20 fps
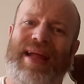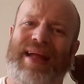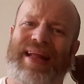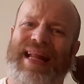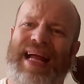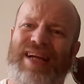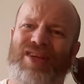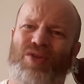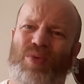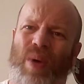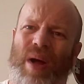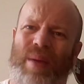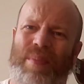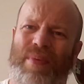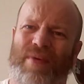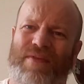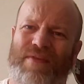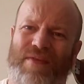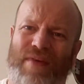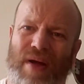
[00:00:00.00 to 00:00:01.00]
That's what I
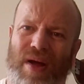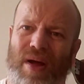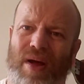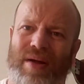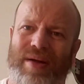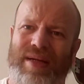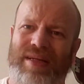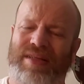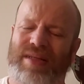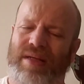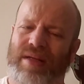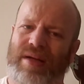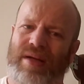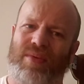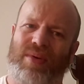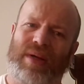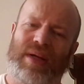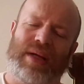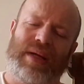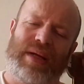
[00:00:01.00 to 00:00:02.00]
prefer. There's a
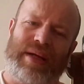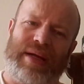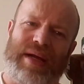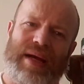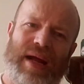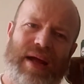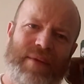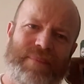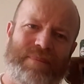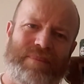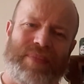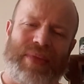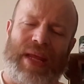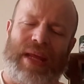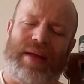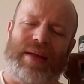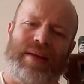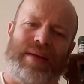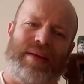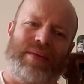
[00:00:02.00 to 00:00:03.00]
little
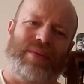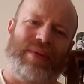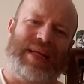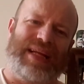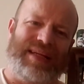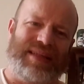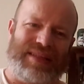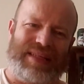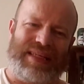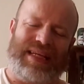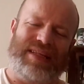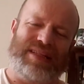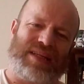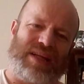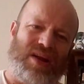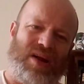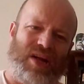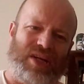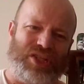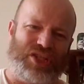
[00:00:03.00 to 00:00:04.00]
these
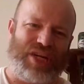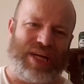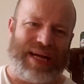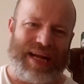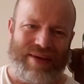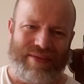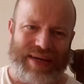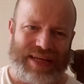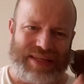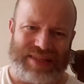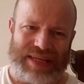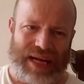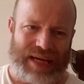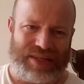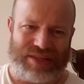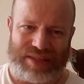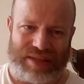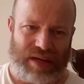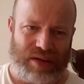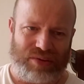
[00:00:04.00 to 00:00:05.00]
kind of generic
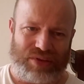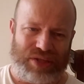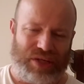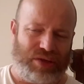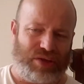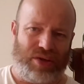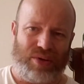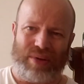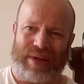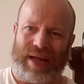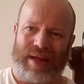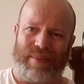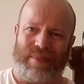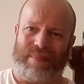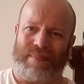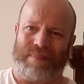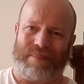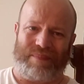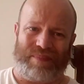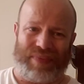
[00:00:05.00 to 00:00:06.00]
notes you do get in,
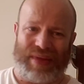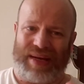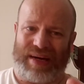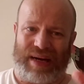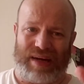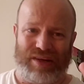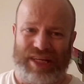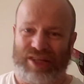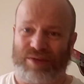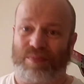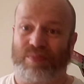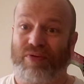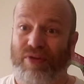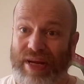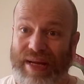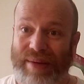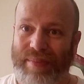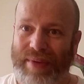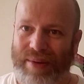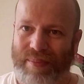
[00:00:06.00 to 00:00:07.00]
you know, these
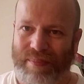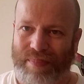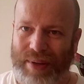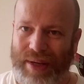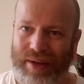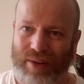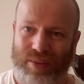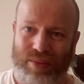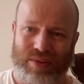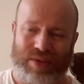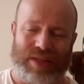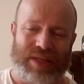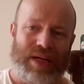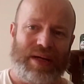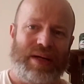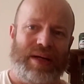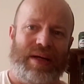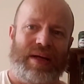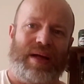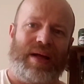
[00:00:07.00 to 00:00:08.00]
premium pills.
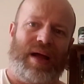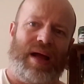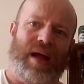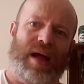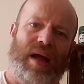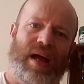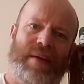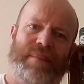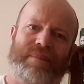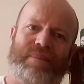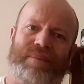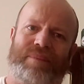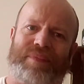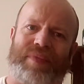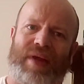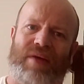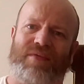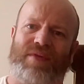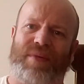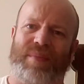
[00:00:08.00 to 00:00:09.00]

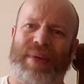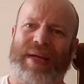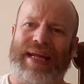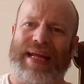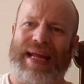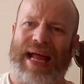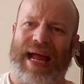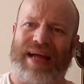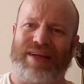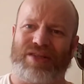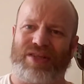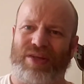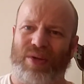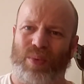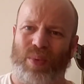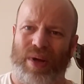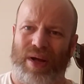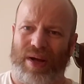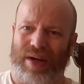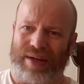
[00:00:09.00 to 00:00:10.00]
For me, it has to
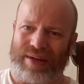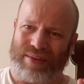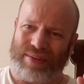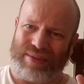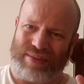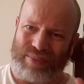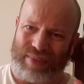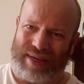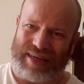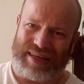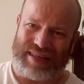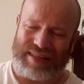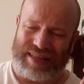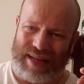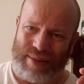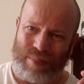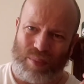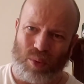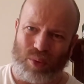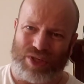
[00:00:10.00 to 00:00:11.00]
work when
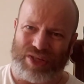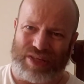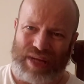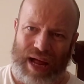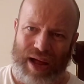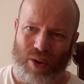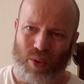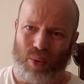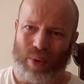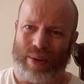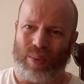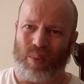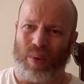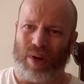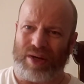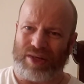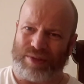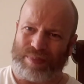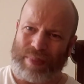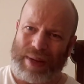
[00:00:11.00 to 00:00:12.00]
they're more subtle. It
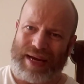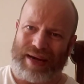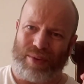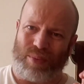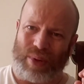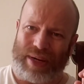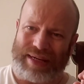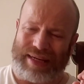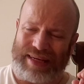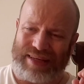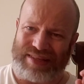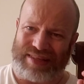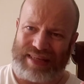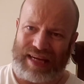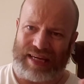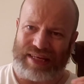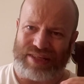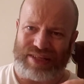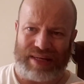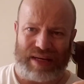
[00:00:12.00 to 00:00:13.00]
works better when these
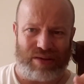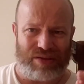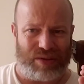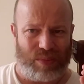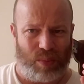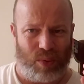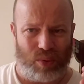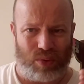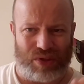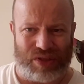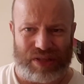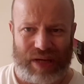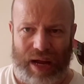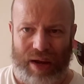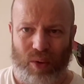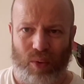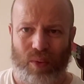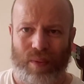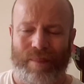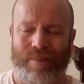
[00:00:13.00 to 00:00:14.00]
taste notes are more
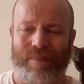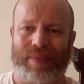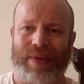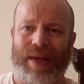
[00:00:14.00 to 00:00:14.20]
subtle,